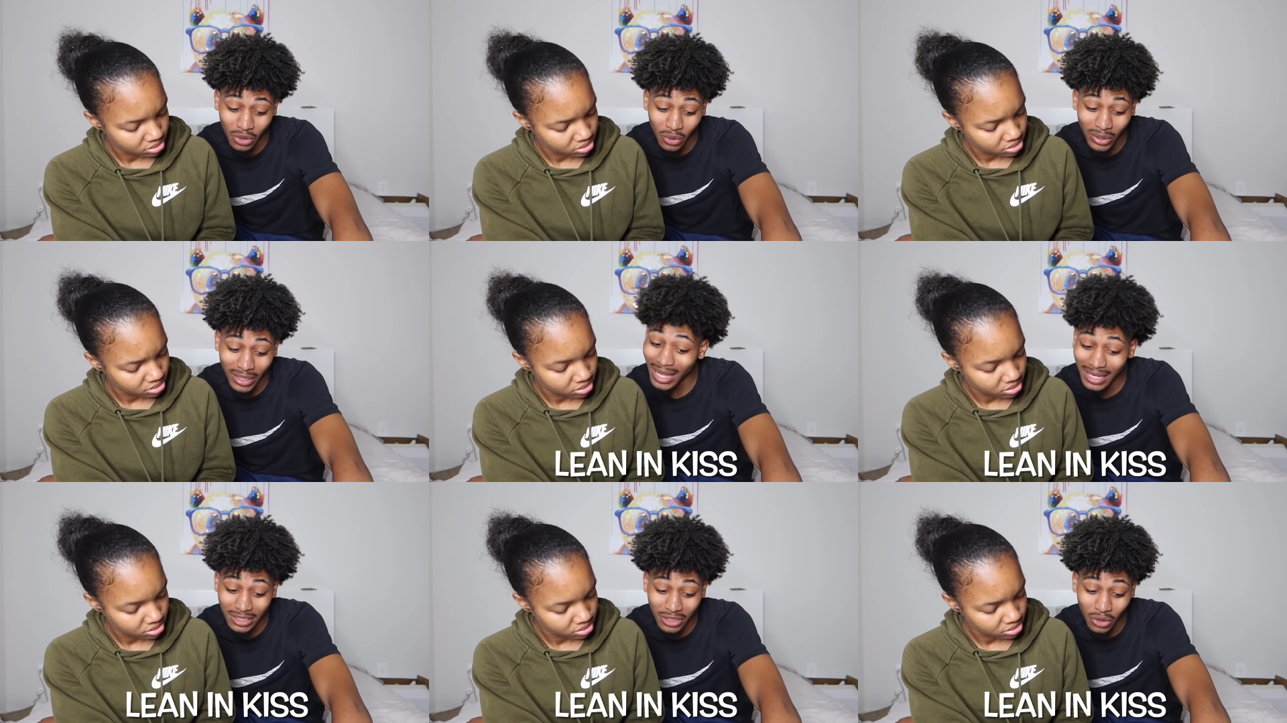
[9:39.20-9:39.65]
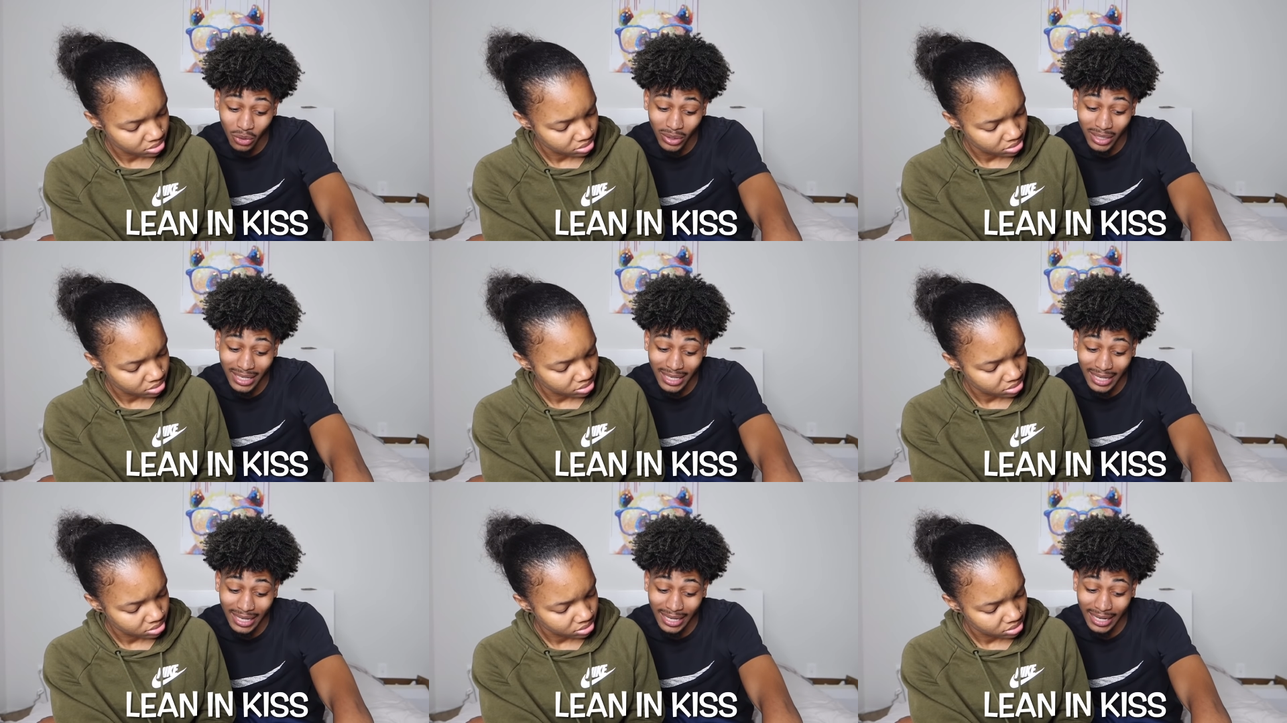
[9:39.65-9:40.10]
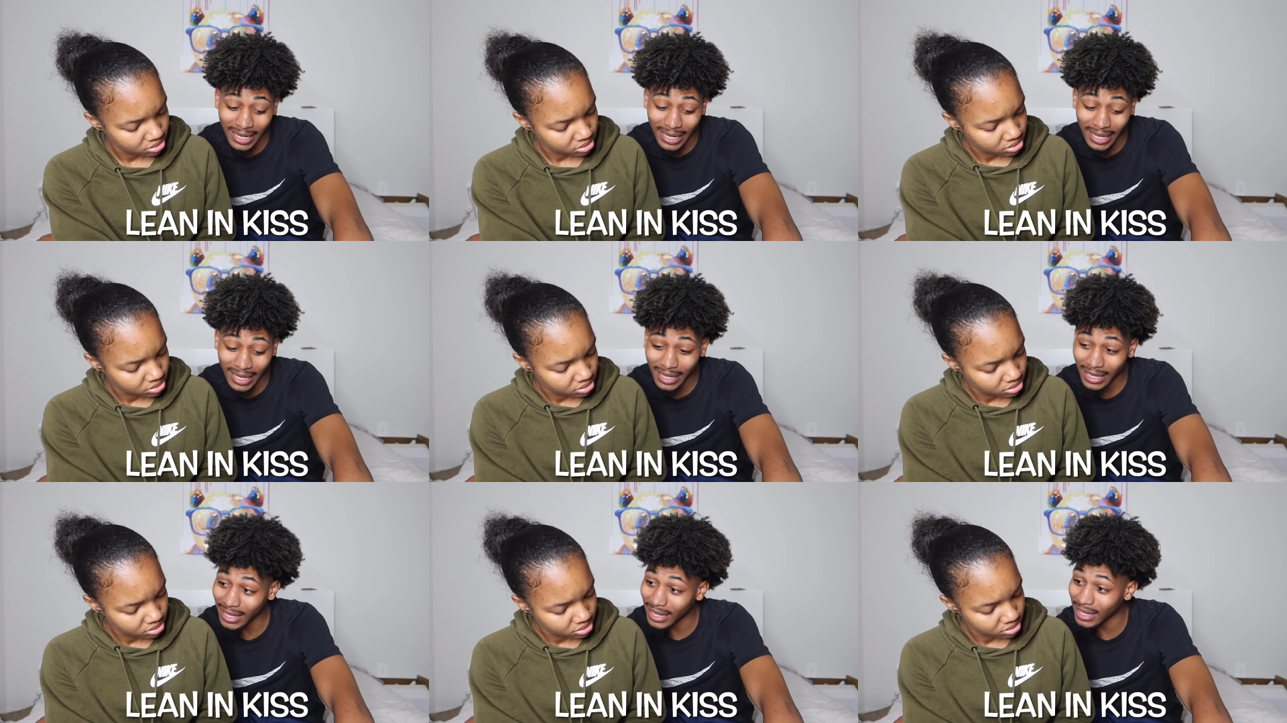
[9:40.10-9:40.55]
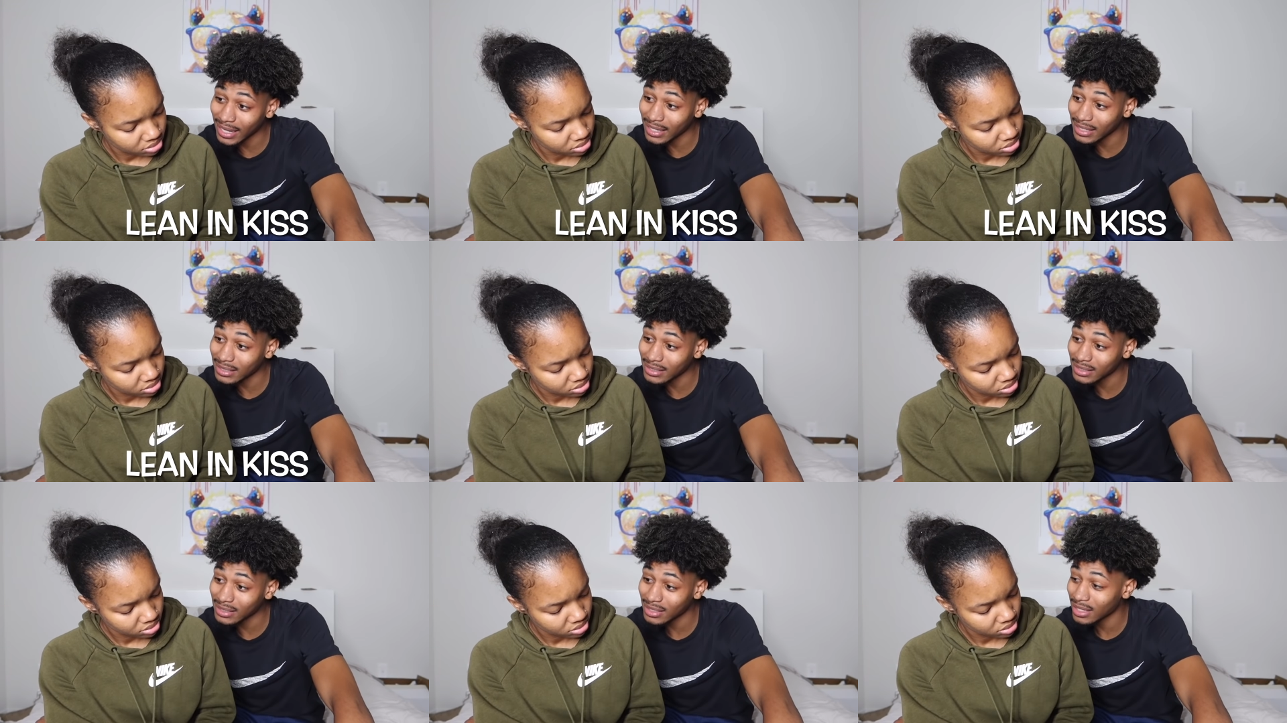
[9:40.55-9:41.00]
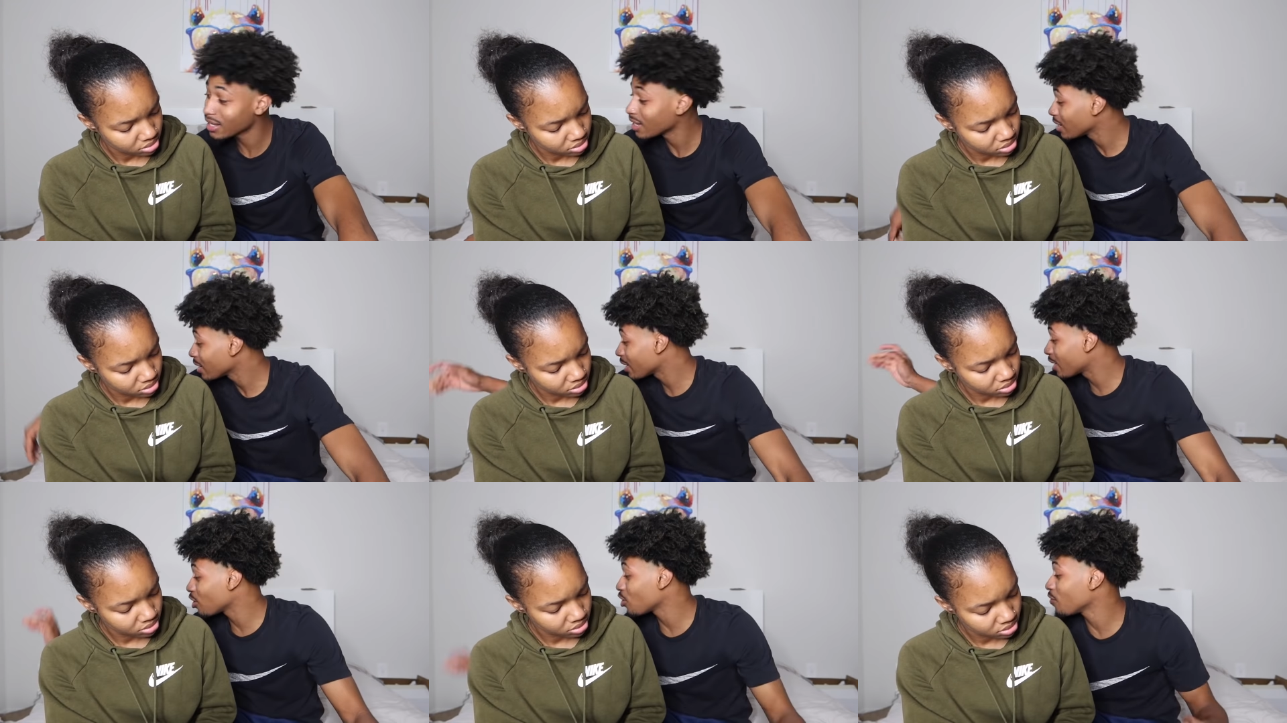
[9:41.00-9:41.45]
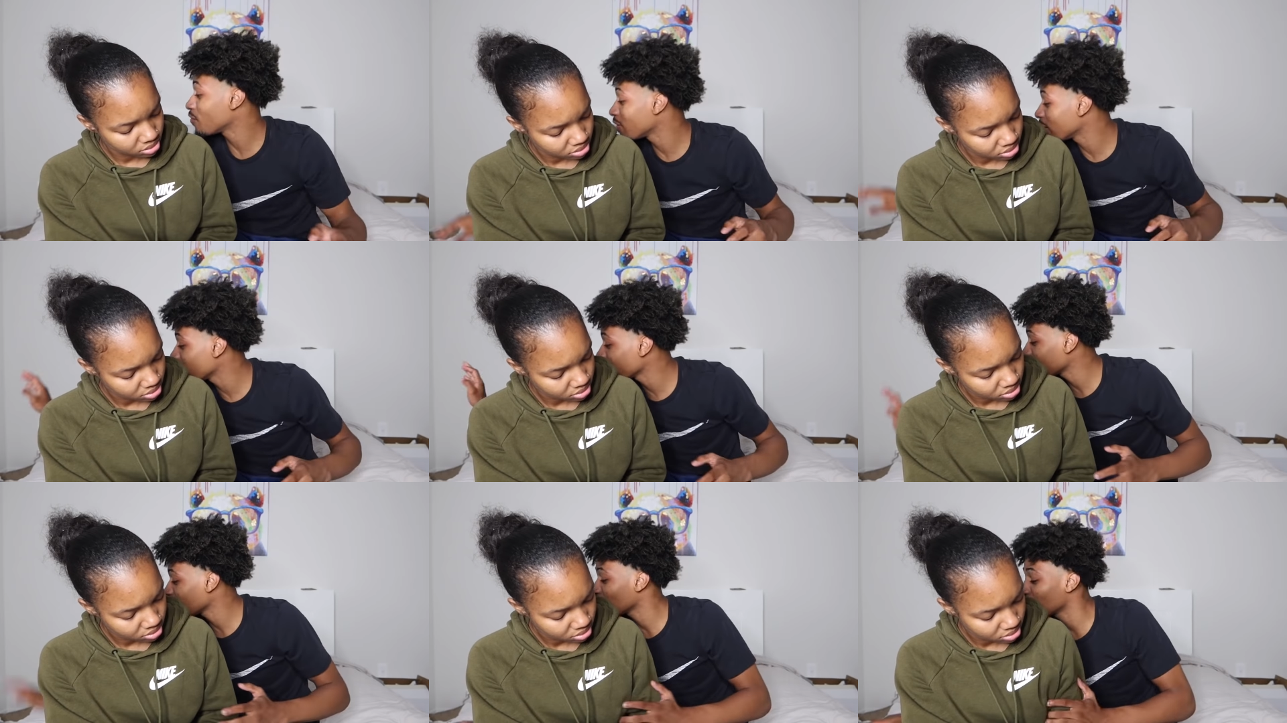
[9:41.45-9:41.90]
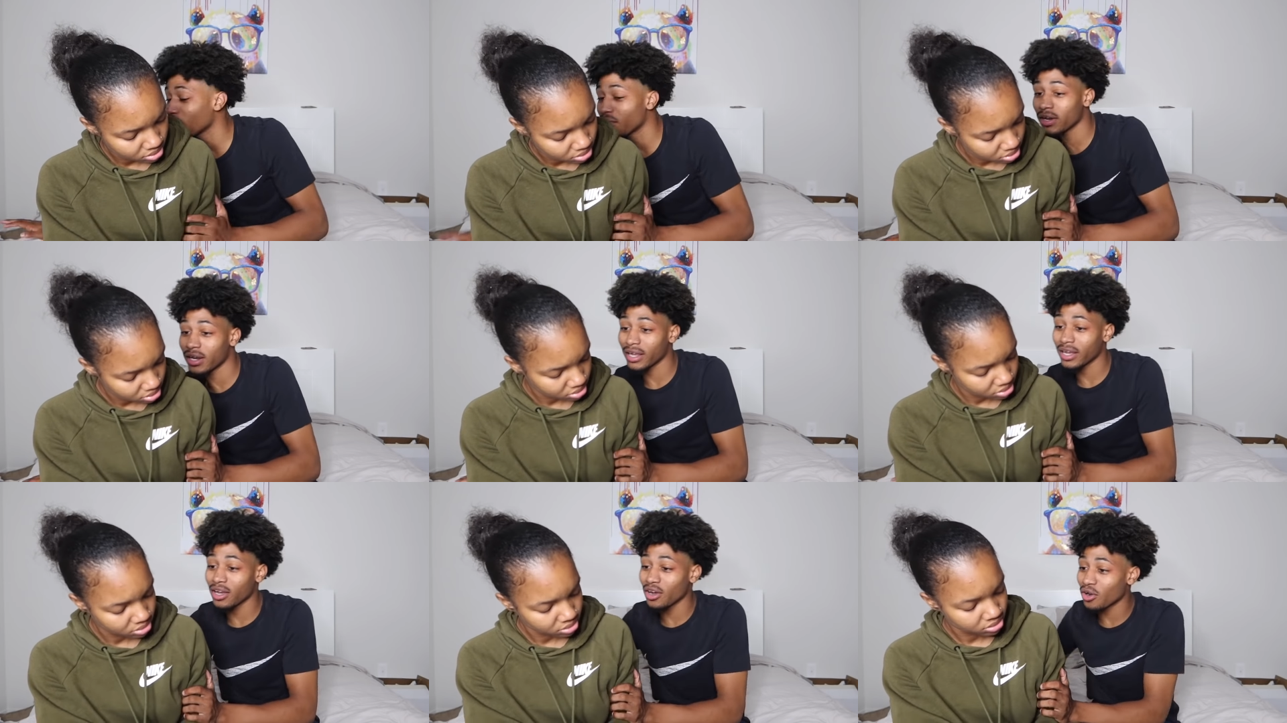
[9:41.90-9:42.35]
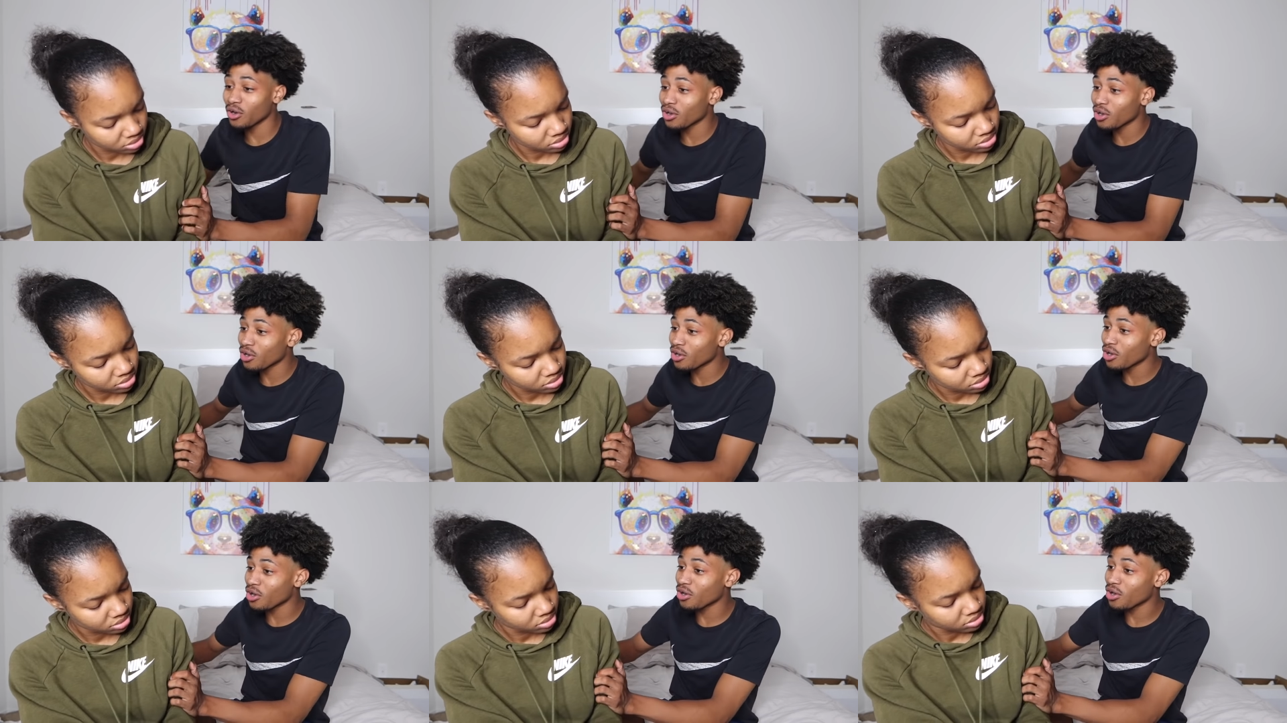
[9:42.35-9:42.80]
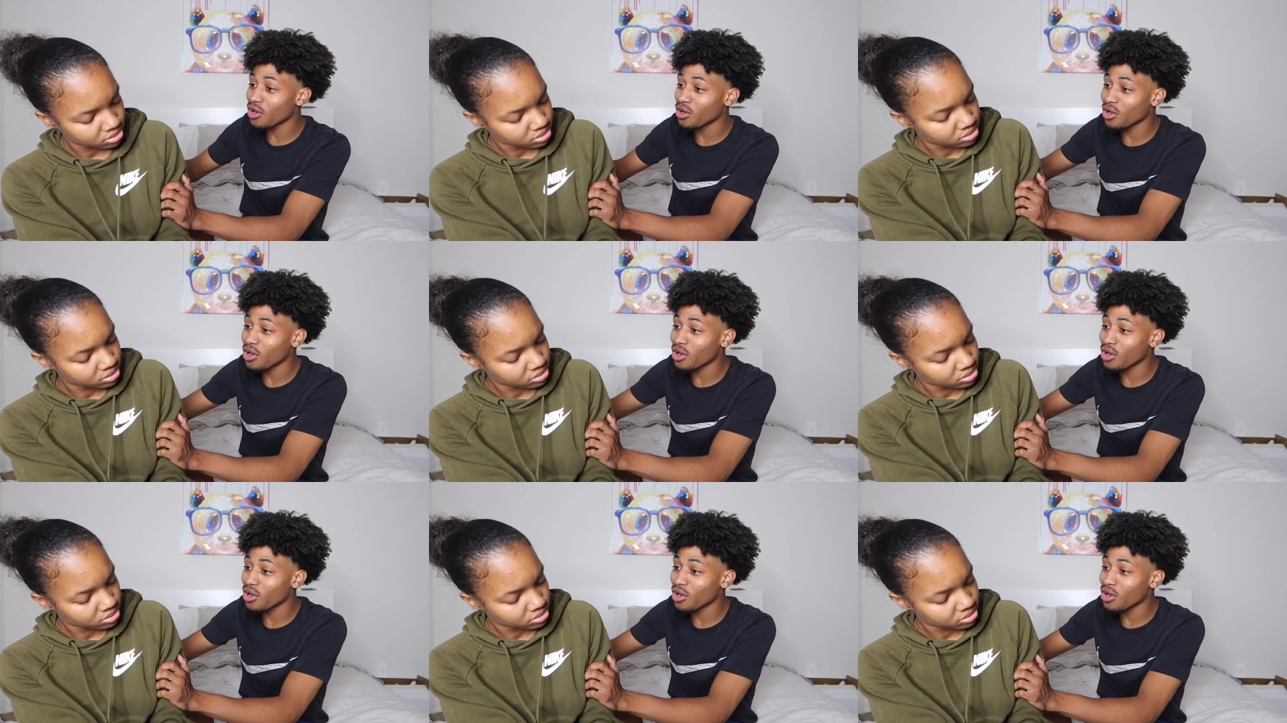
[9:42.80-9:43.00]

Speaker 1: do let's do the lean in kiss. Get over there, get over there, go, go, go, go,